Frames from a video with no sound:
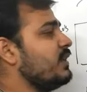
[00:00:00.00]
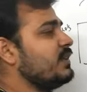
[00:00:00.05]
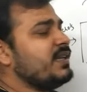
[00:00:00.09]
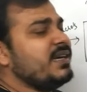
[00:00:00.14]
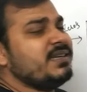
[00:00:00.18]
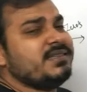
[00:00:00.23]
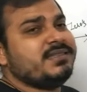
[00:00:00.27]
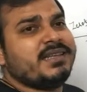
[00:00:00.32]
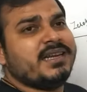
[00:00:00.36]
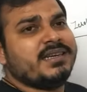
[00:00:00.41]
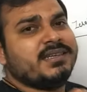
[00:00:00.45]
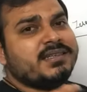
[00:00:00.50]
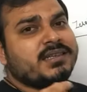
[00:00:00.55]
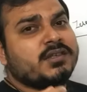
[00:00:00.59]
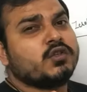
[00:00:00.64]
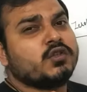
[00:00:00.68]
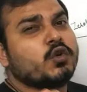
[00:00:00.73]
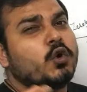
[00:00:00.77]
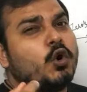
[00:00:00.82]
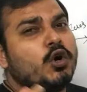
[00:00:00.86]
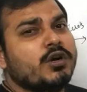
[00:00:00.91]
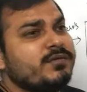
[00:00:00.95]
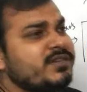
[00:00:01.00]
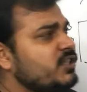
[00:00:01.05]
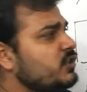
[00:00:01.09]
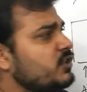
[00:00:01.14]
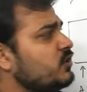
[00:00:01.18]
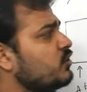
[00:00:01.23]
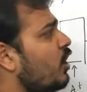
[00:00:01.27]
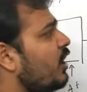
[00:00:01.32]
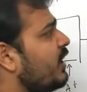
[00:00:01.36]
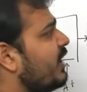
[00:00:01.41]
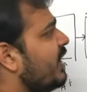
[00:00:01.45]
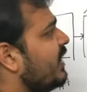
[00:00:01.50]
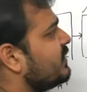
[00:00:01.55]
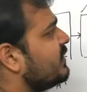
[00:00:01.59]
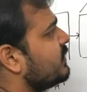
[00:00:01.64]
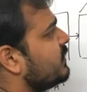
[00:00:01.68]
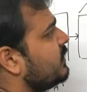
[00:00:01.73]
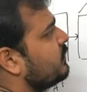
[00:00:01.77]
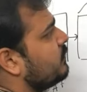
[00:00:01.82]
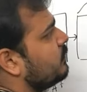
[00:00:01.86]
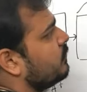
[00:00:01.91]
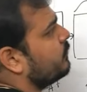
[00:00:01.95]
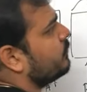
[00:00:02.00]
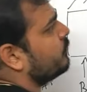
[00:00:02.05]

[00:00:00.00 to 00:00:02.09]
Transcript: there is there is a score which is called as